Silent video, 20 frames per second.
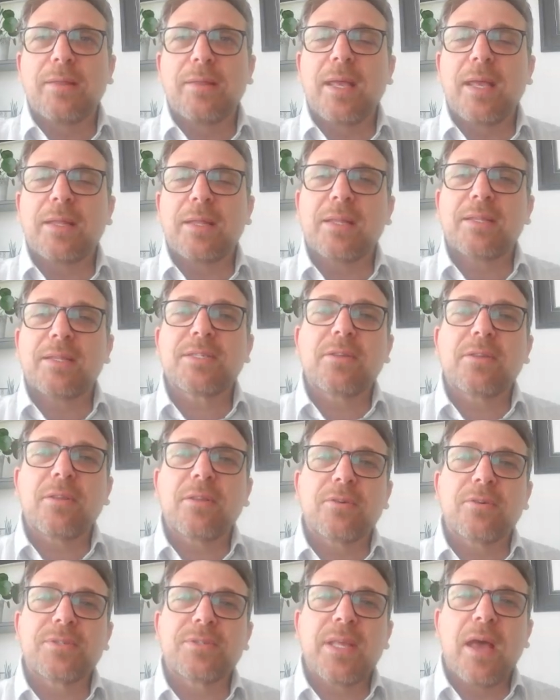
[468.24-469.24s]
that it
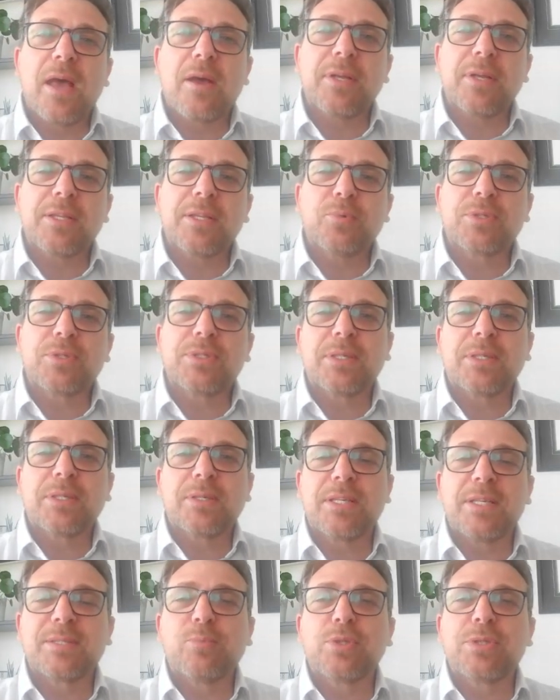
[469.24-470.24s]
slows down its
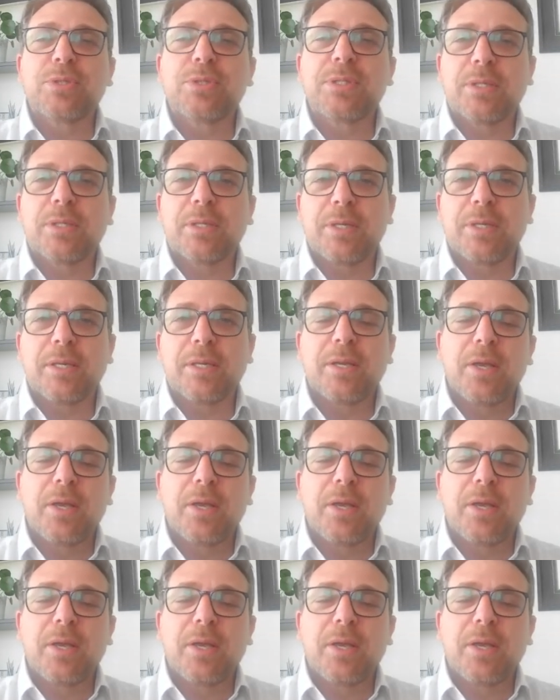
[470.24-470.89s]
motility.